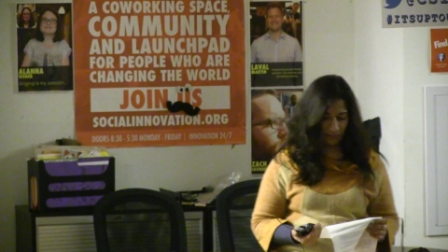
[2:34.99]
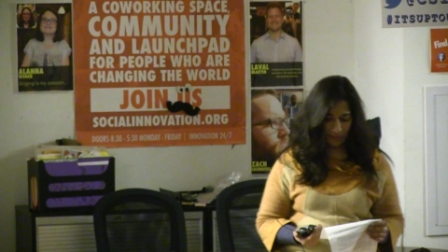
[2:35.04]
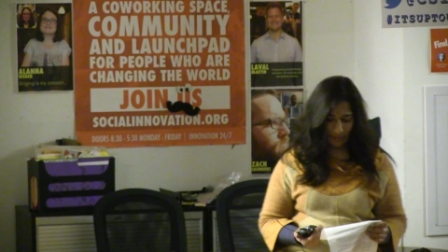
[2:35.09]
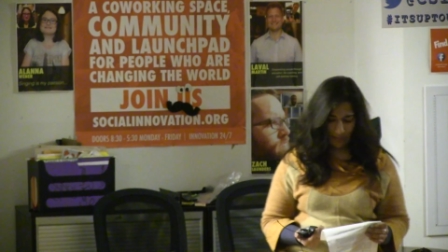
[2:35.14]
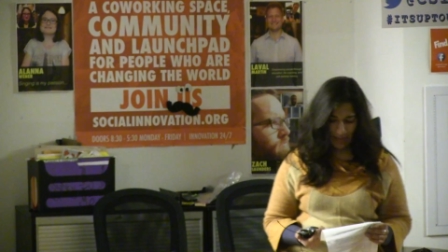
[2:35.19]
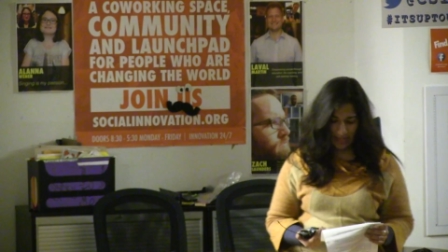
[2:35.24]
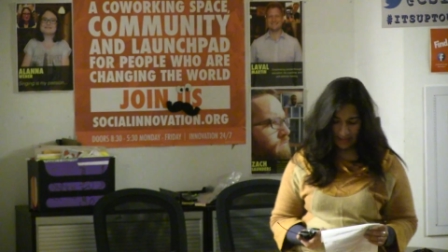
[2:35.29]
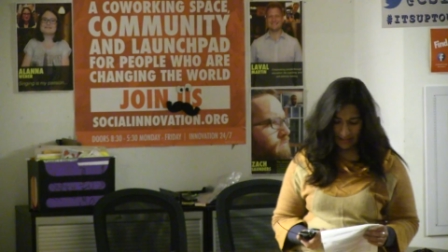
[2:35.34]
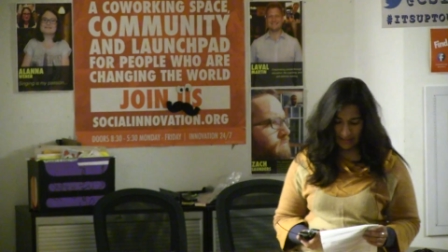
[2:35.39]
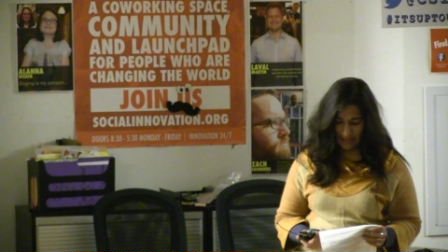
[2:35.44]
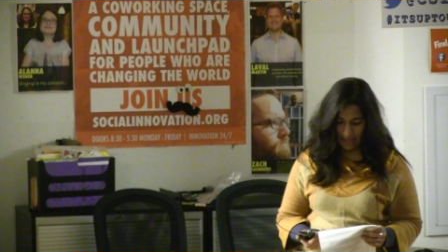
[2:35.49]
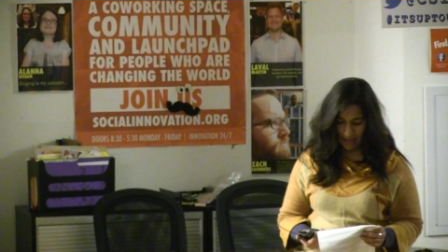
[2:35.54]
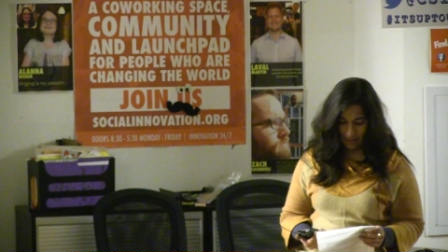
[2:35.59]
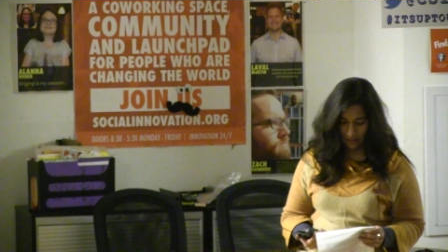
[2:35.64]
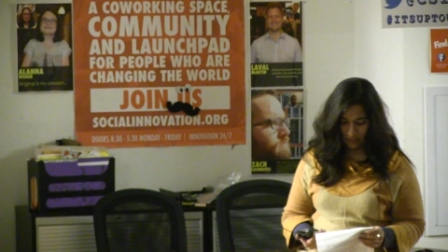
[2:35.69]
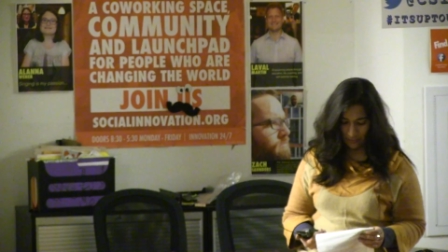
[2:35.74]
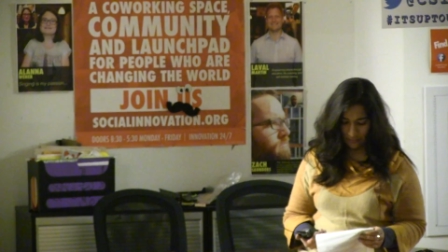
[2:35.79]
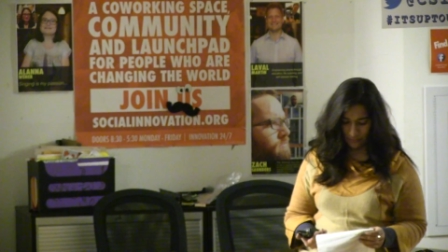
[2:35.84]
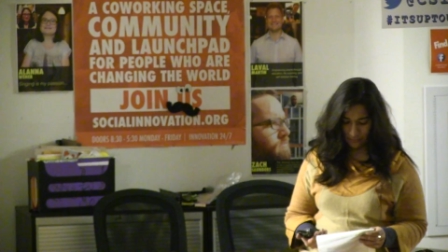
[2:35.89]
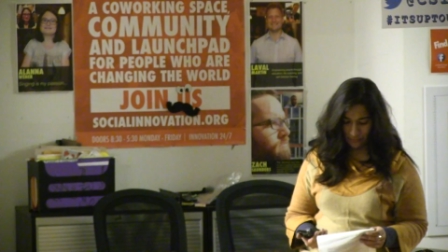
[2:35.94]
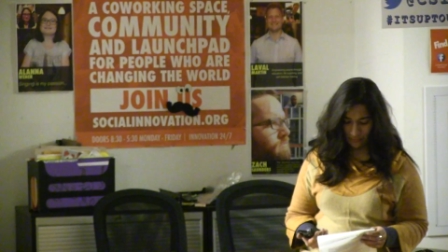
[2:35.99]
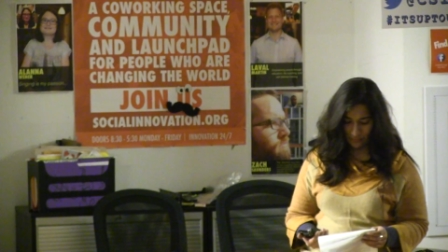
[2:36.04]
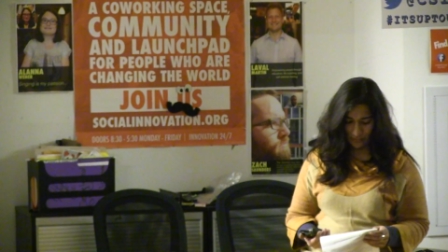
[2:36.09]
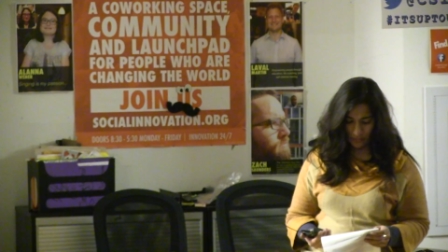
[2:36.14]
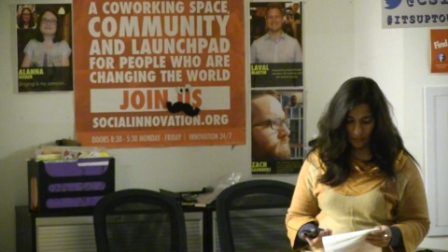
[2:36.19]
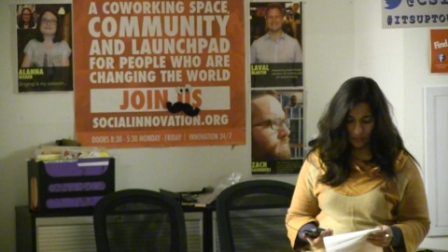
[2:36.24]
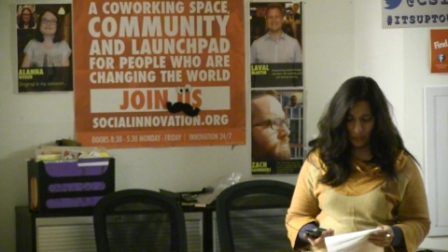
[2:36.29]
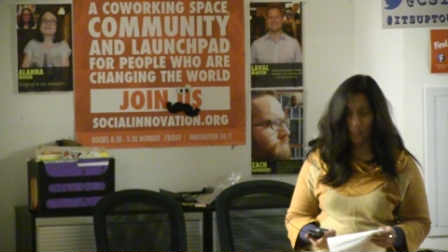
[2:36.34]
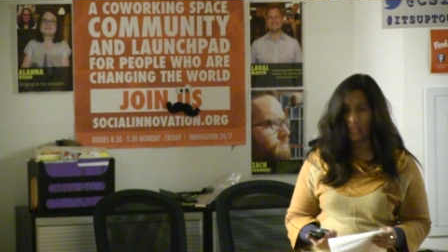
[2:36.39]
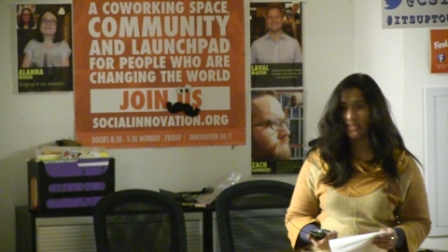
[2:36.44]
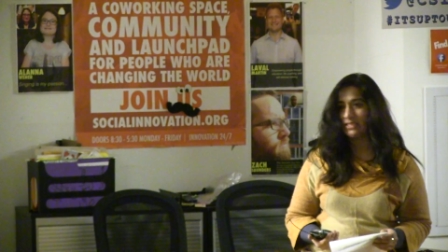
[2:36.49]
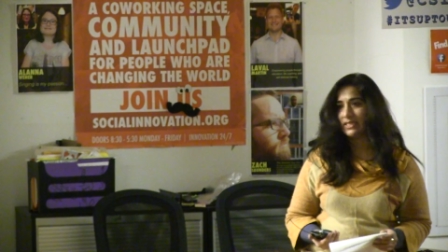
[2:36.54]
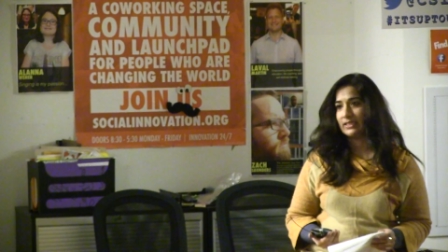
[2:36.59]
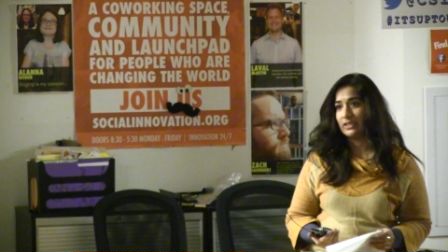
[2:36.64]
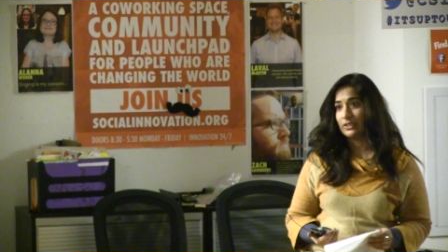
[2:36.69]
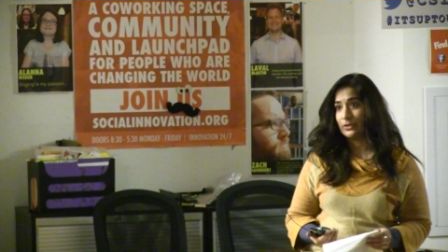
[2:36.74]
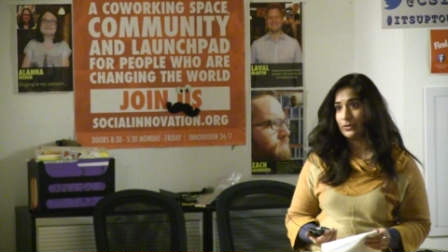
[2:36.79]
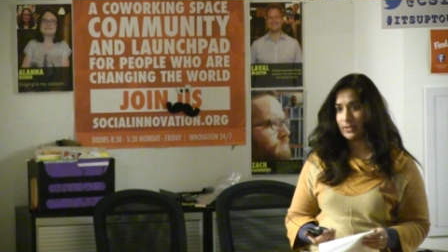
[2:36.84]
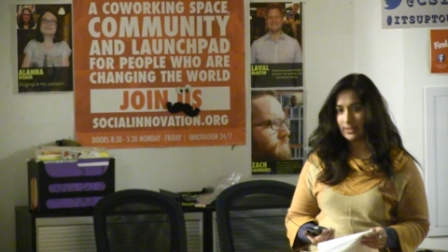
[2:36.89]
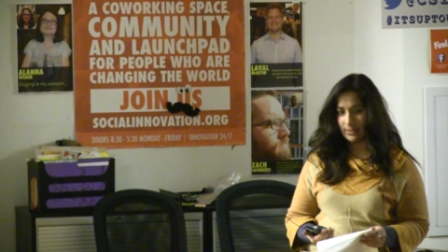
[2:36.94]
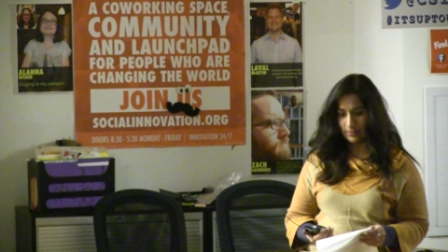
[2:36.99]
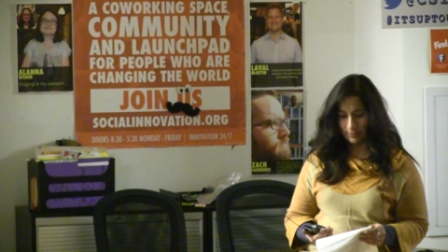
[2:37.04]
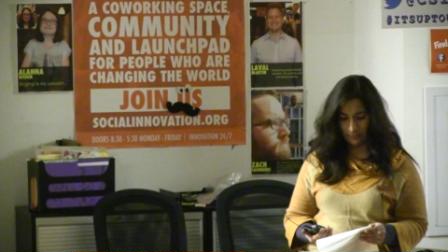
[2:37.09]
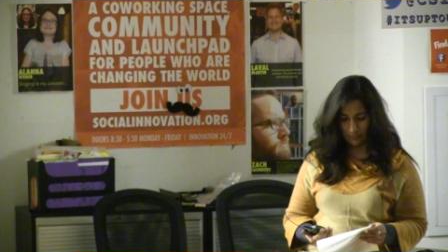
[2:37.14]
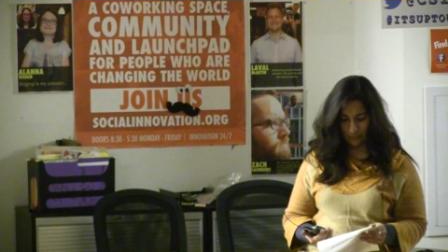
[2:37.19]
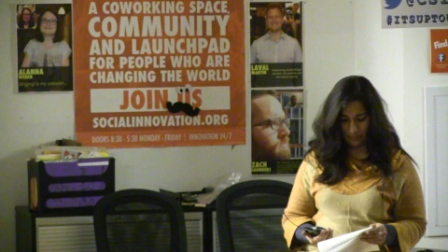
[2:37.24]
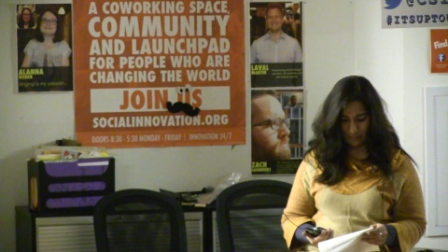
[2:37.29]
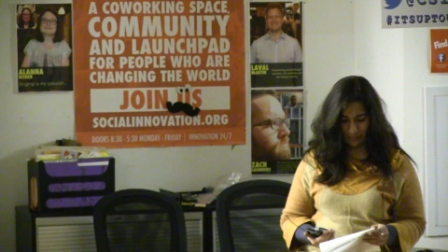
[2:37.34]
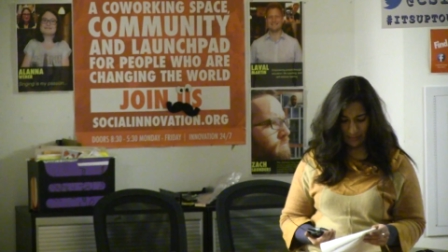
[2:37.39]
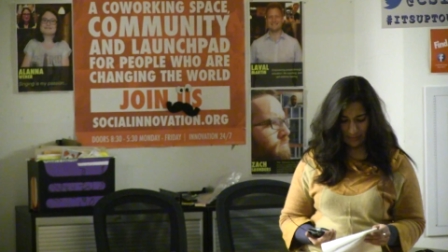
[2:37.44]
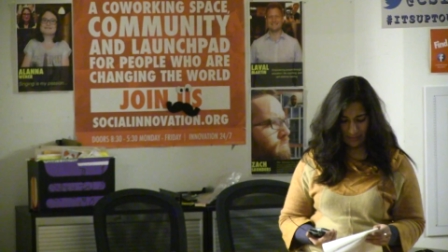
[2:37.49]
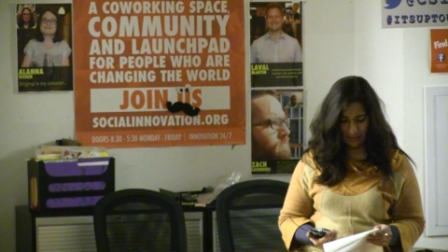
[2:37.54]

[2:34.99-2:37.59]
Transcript: for myself was elusive.